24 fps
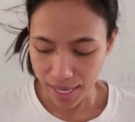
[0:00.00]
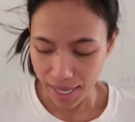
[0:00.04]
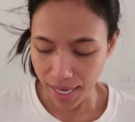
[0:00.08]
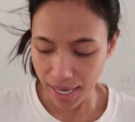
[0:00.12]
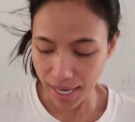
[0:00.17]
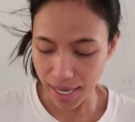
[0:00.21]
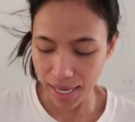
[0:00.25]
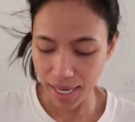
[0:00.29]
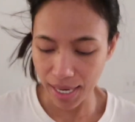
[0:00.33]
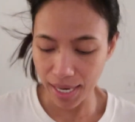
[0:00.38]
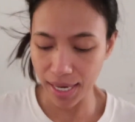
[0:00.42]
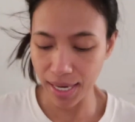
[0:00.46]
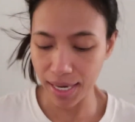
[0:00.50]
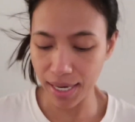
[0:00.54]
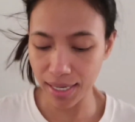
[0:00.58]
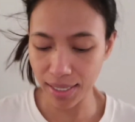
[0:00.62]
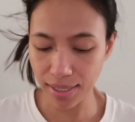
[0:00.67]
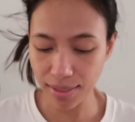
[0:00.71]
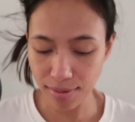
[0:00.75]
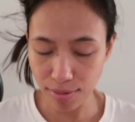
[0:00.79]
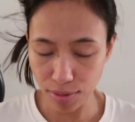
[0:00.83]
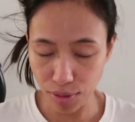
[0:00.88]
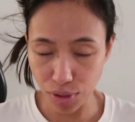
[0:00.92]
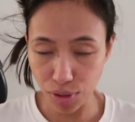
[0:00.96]

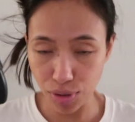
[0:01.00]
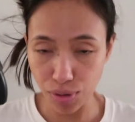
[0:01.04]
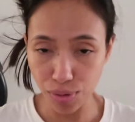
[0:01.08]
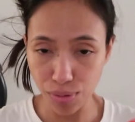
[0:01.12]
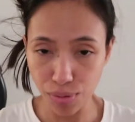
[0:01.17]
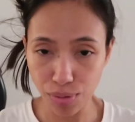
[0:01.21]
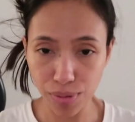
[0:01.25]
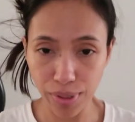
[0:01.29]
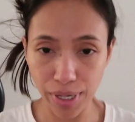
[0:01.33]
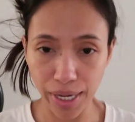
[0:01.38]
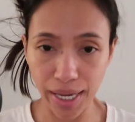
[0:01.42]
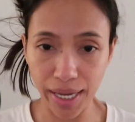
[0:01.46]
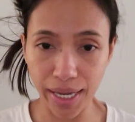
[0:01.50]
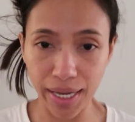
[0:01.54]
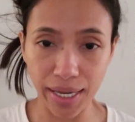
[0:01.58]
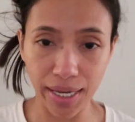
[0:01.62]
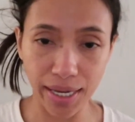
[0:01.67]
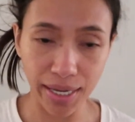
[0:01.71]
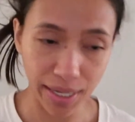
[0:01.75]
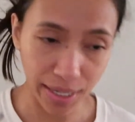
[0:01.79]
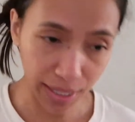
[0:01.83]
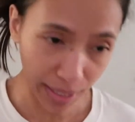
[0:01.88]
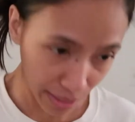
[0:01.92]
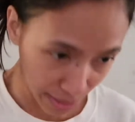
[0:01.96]
and do
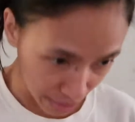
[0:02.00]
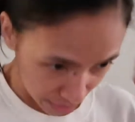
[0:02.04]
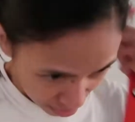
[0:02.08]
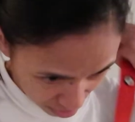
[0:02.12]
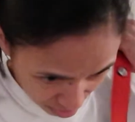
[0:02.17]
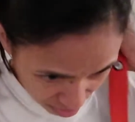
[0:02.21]
a